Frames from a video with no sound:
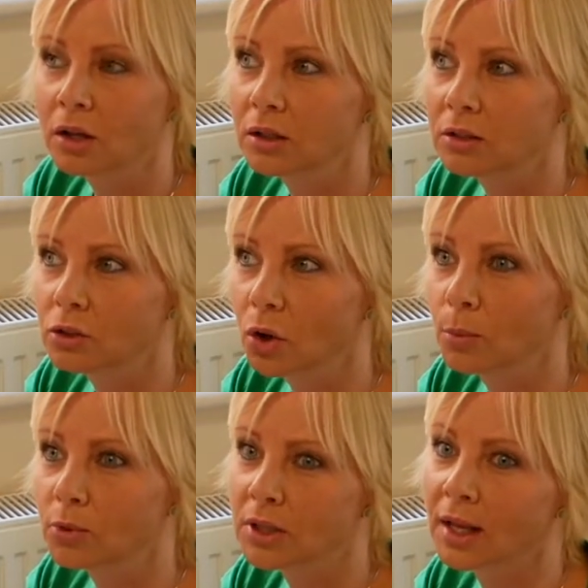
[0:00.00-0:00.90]
It's
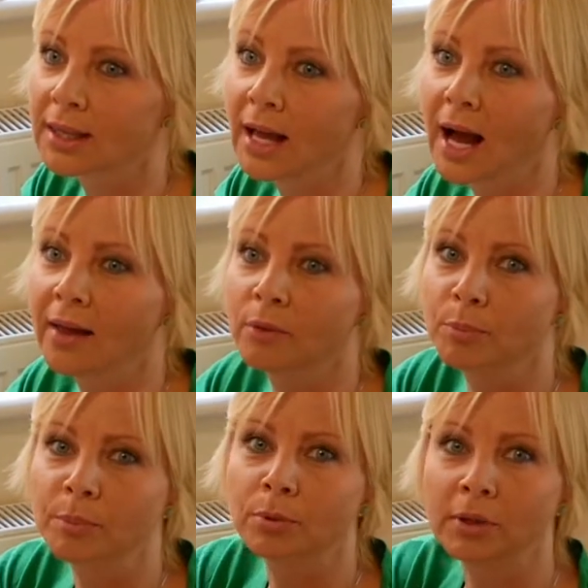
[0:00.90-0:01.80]
almost like the other
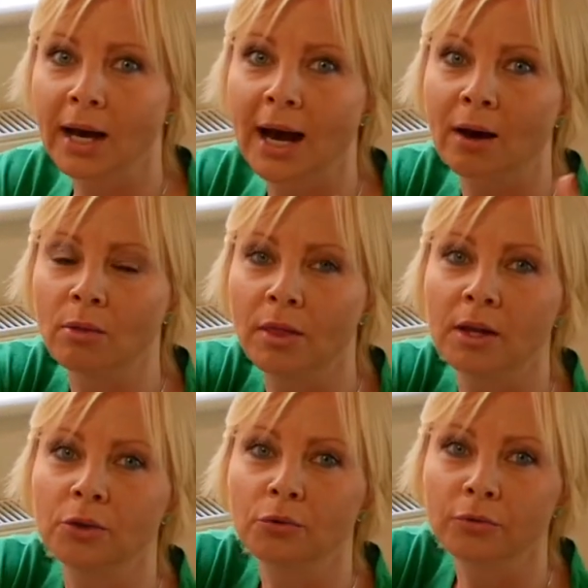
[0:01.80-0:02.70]
people that are out there,
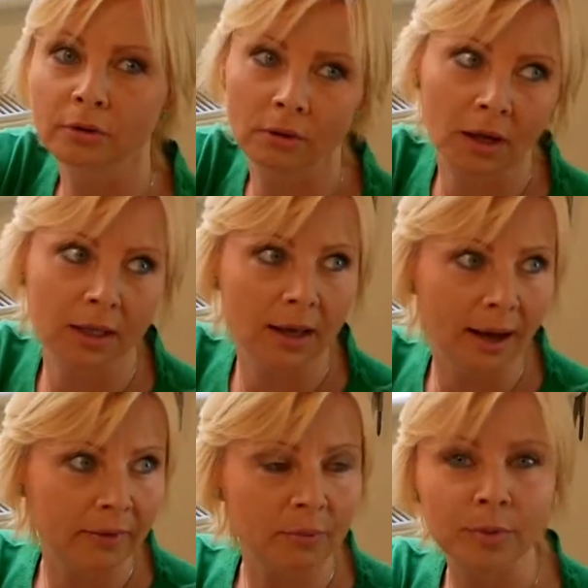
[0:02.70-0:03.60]
and you feel like the
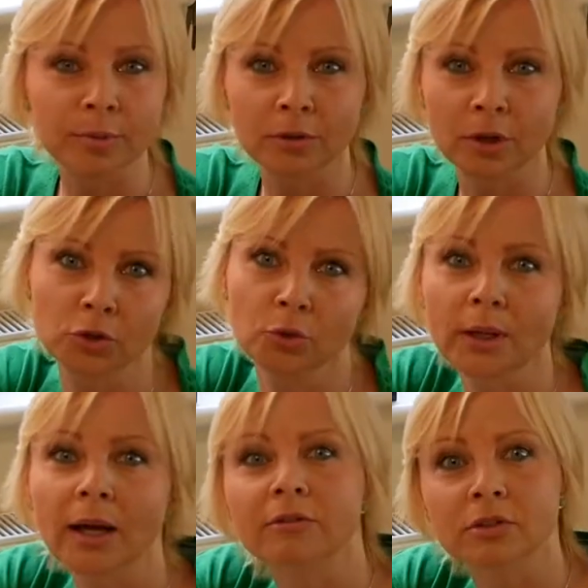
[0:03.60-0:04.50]
other people that are
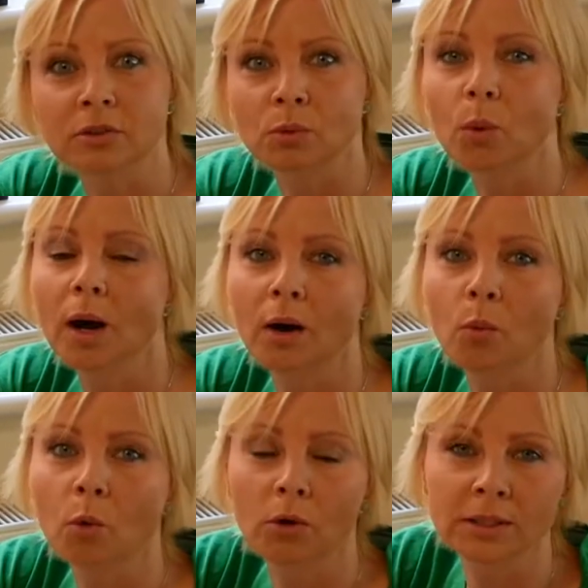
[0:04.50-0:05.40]
doing ever so well.
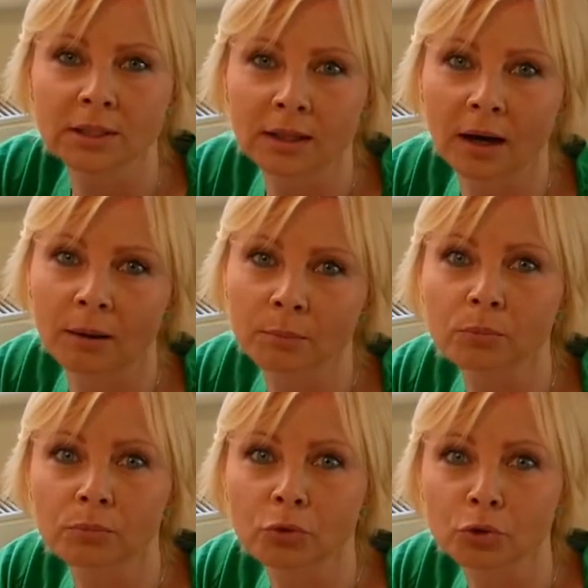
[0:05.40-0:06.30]
What is it that
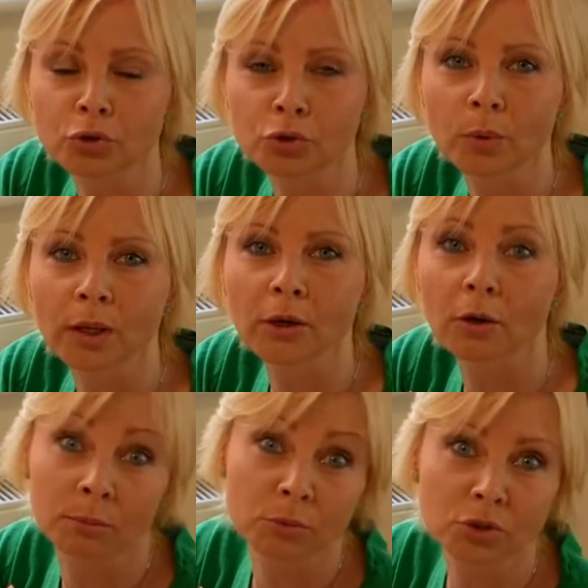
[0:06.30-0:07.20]
I'm not doing,
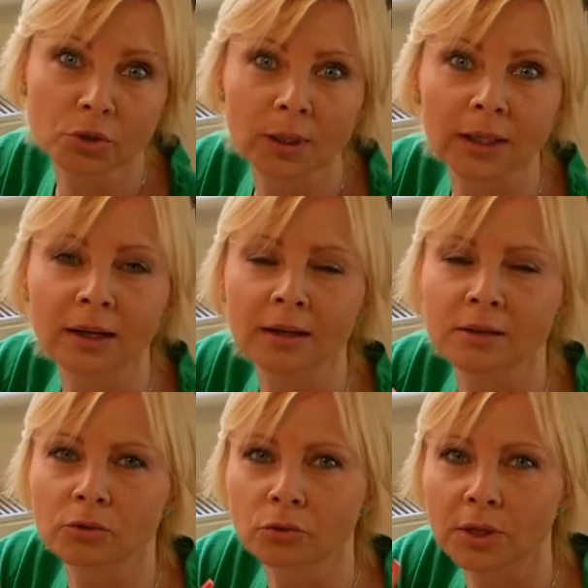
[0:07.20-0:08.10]
or I'm doing that
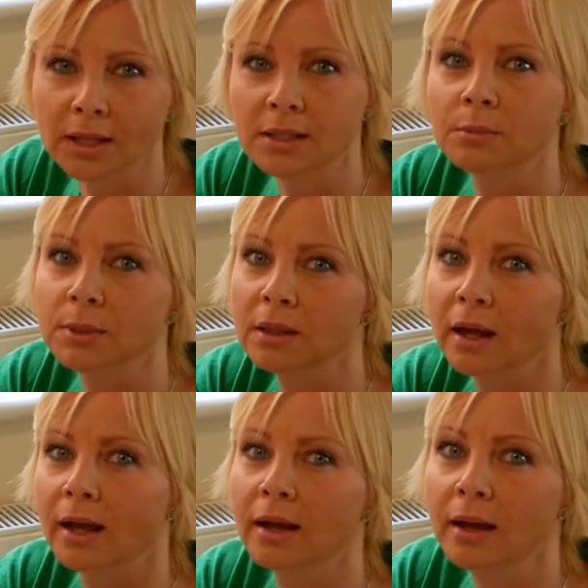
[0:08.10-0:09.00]
is not getting me
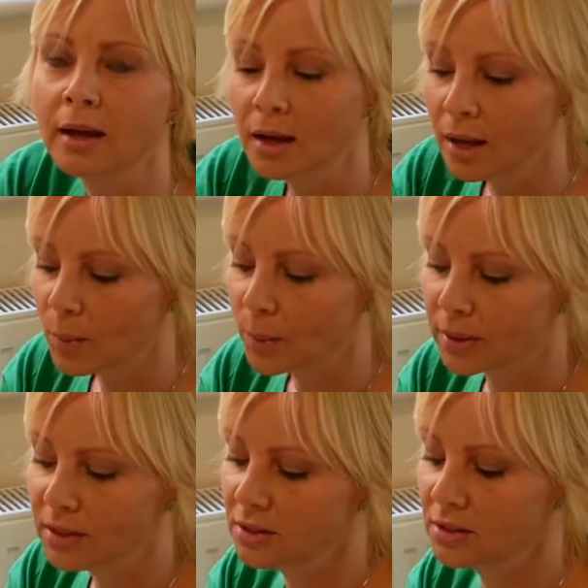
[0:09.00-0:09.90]
there?
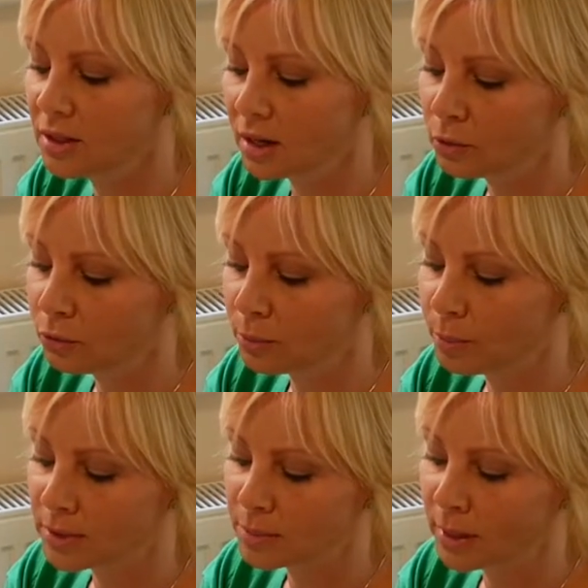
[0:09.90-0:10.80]
But this is kind of from
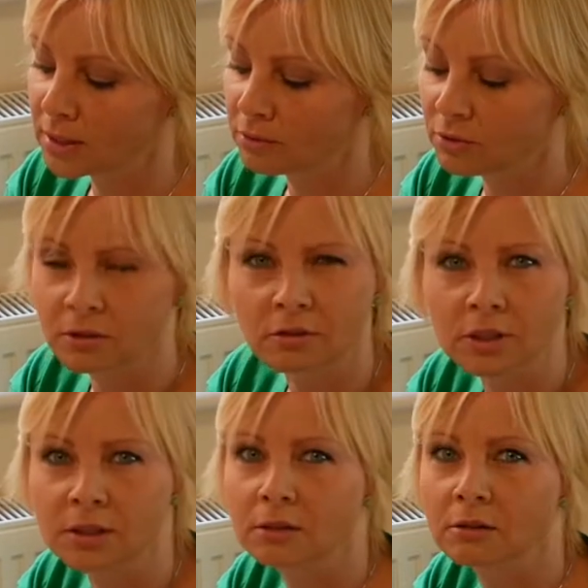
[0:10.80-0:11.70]
perspective, the
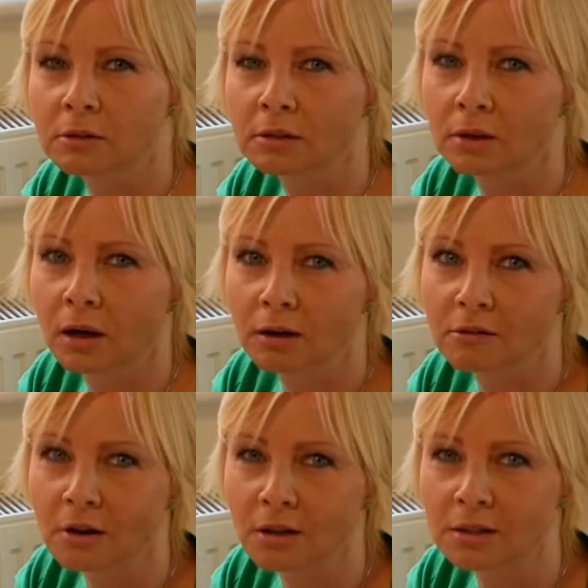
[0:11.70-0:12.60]

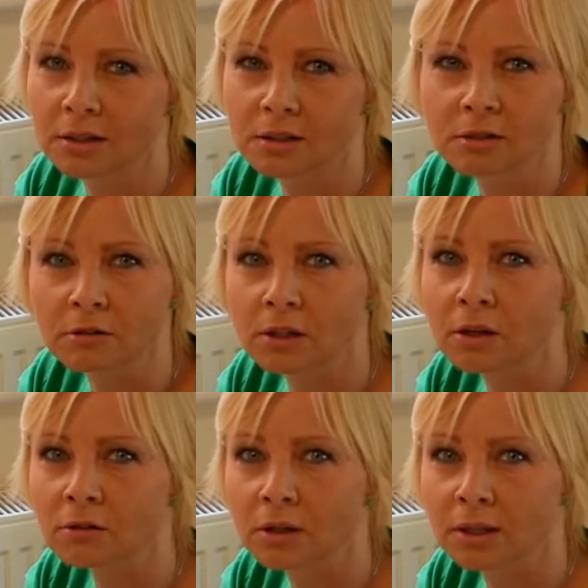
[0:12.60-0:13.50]
grass is greener
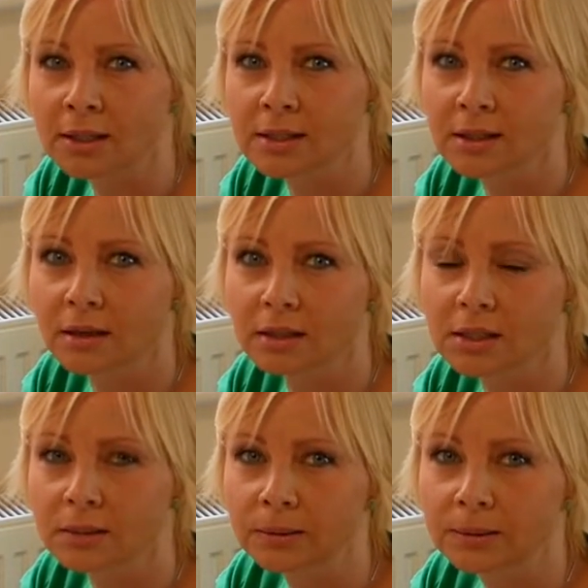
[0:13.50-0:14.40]
on the other side.